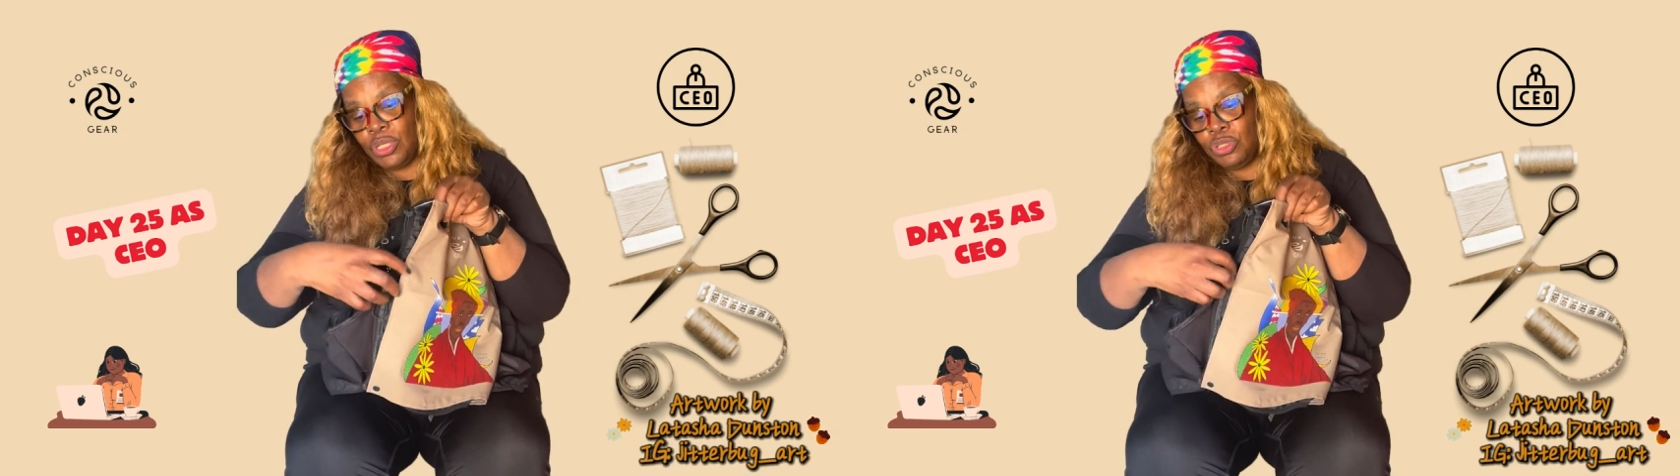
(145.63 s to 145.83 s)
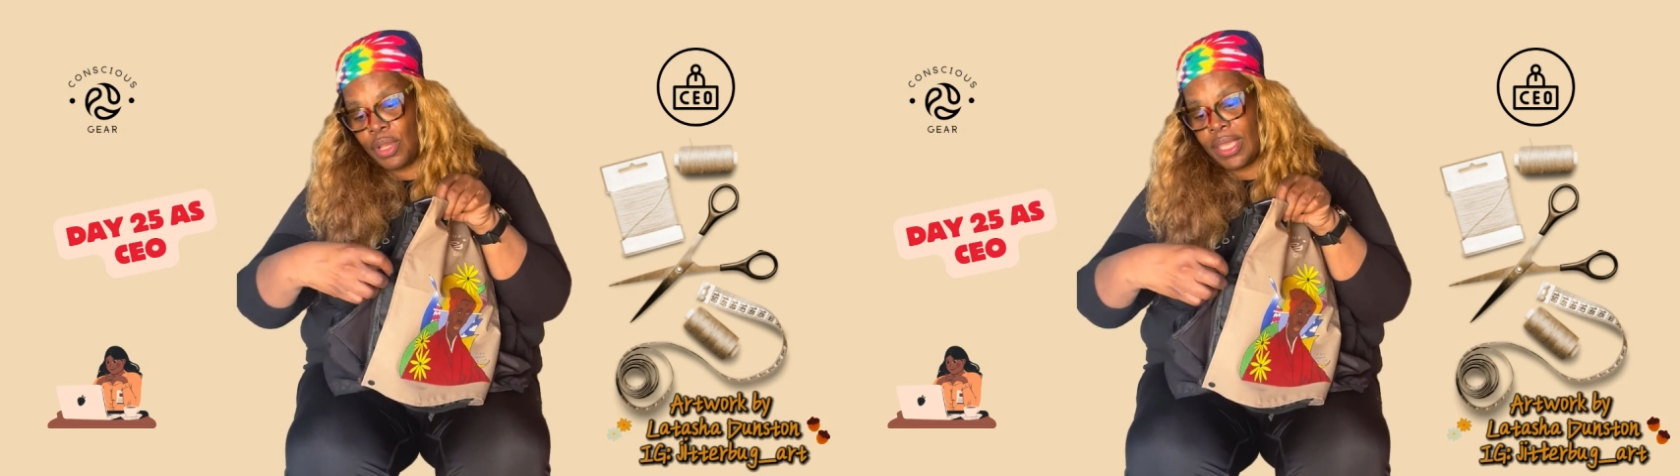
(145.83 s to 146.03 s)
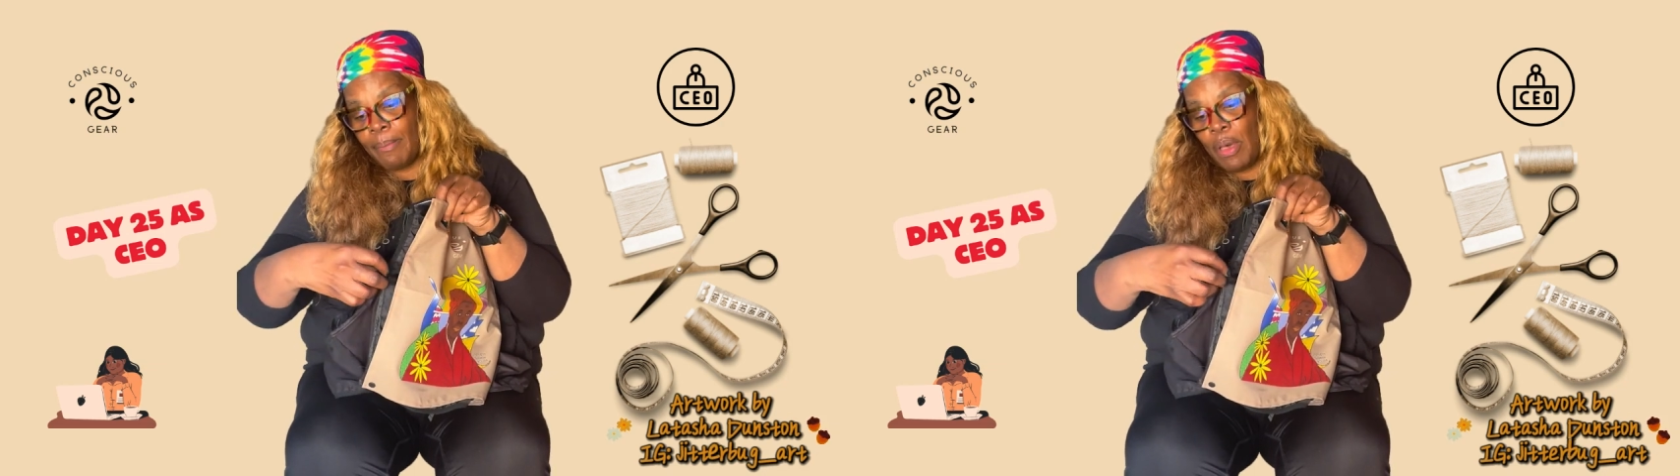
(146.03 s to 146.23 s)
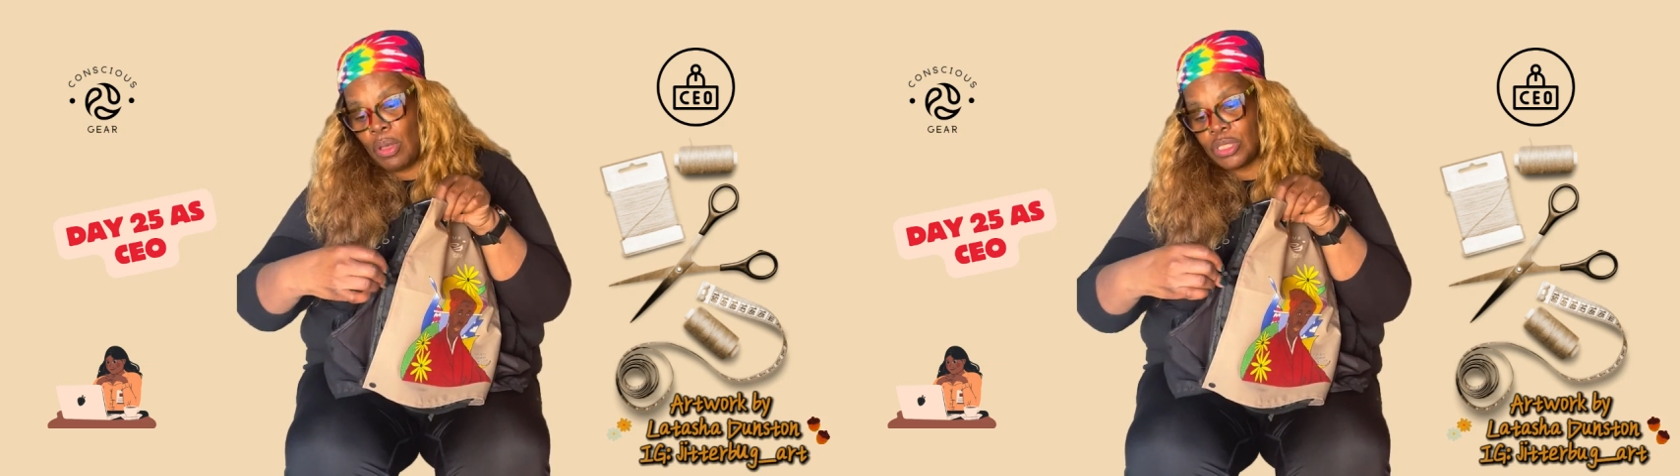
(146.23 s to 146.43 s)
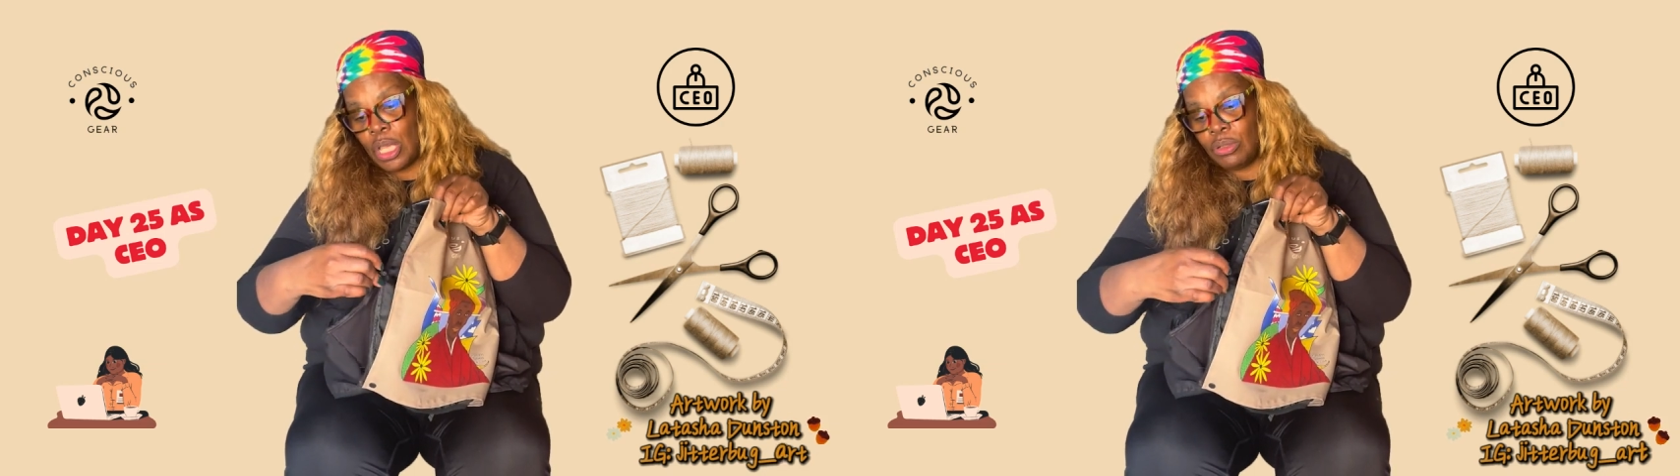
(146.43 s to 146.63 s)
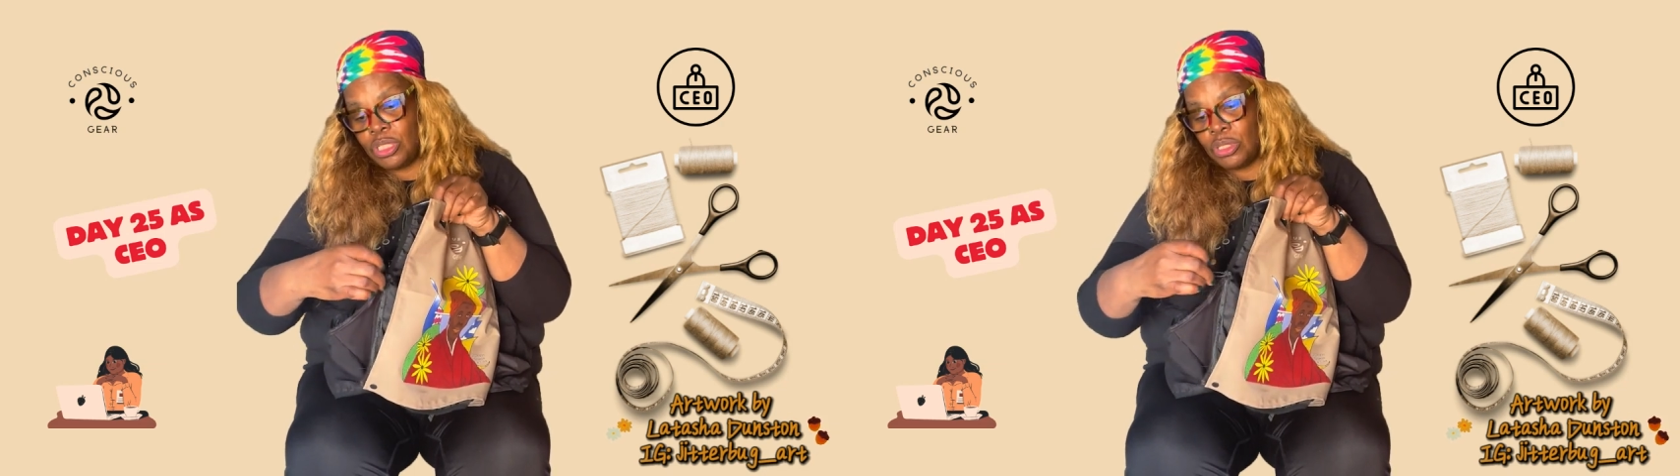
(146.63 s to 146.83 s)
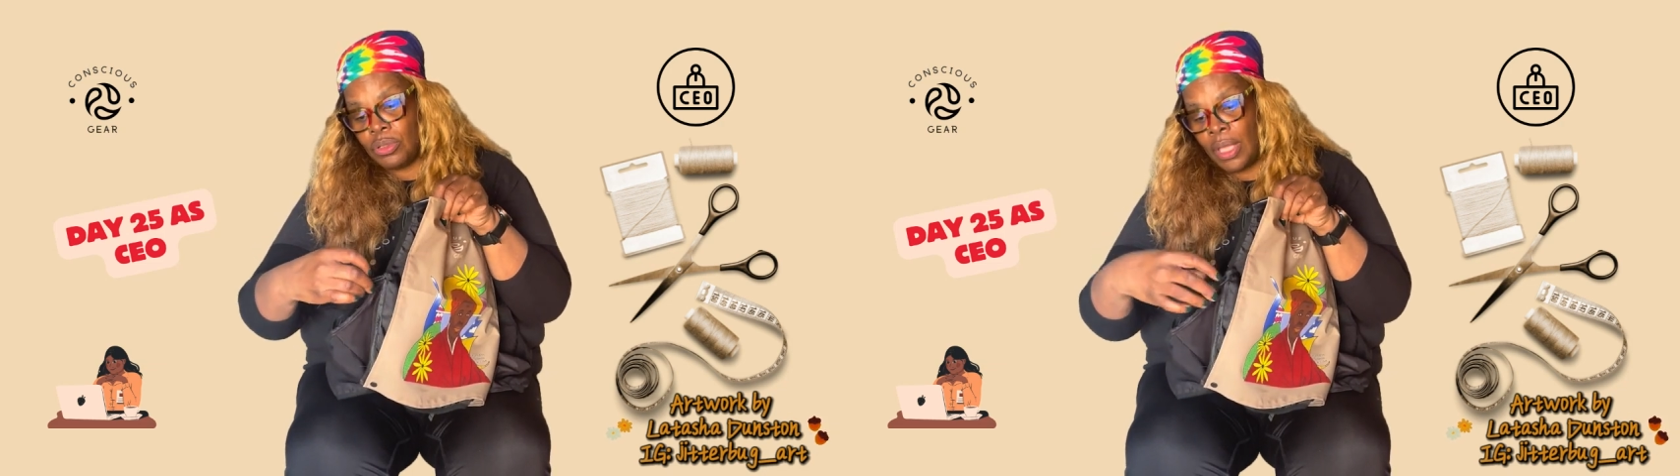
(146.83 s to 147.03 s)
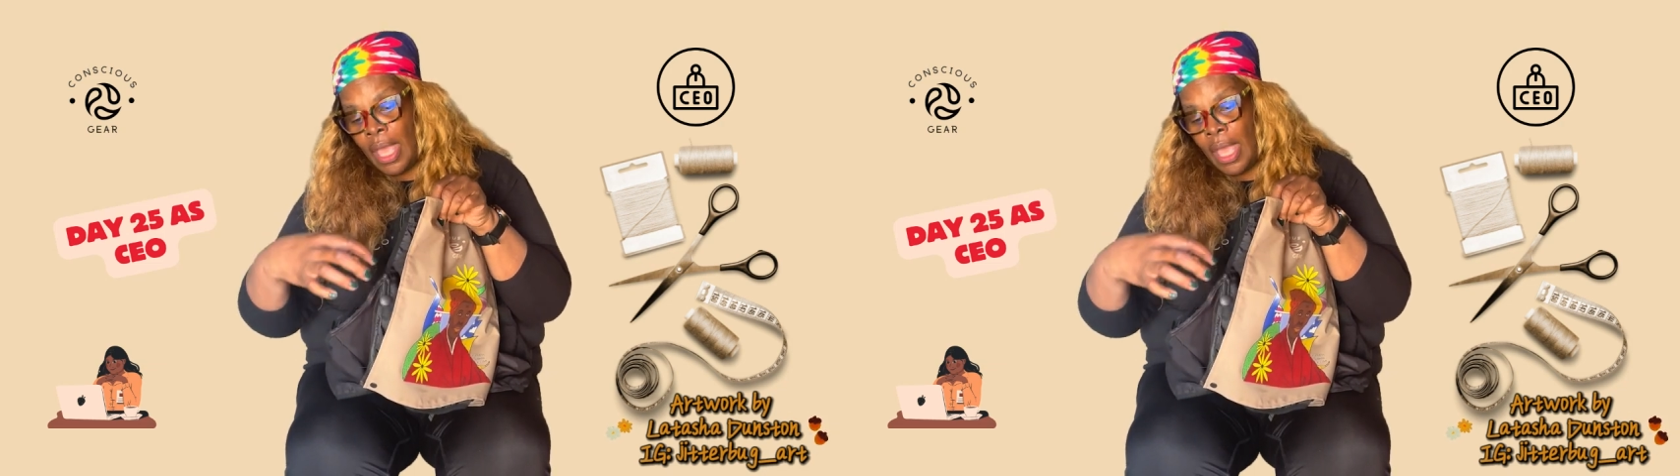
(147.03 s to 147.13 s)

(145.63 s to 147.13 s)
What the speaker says: trekking poles go to,